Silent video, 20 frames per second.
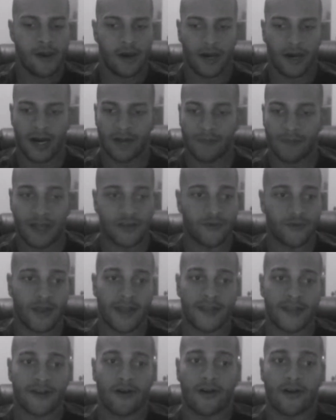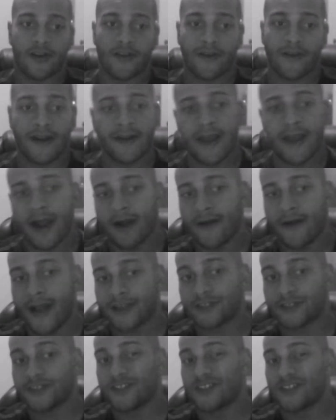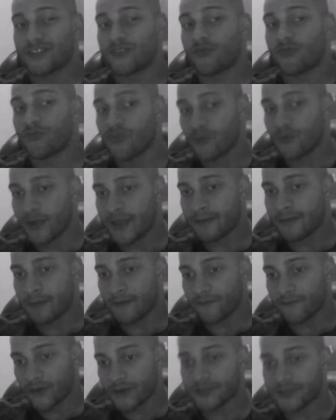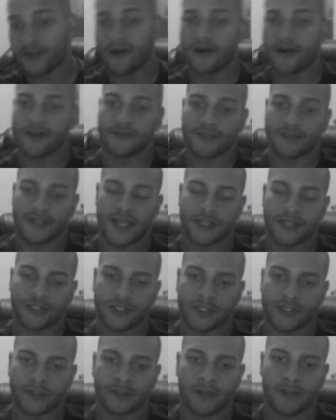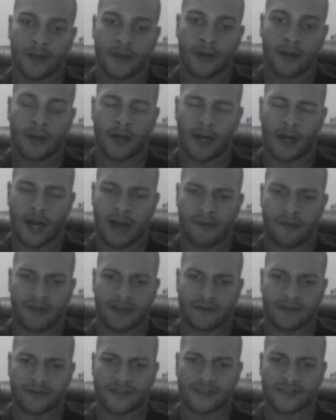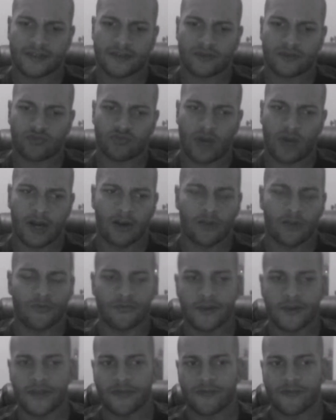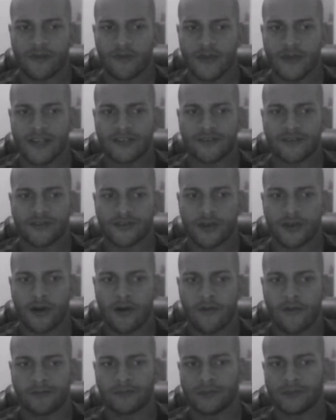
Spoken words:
I'm not doing any cardio right now. I actually just threw in my first cardio session in three weeks or so